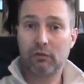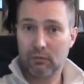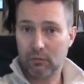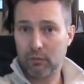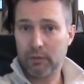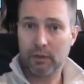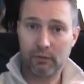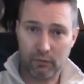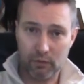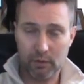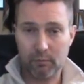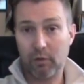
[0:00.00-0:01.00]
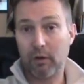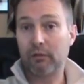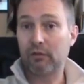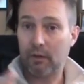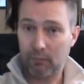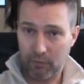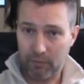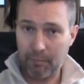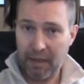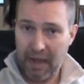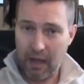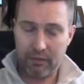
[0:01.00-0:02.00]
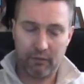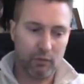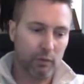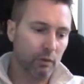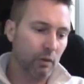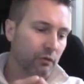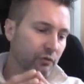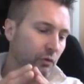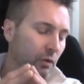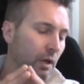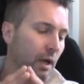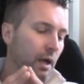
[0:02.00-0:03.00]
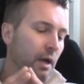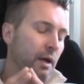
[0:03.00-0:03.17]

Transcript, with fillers: school or going into the liberal arts and with the path of going to law school,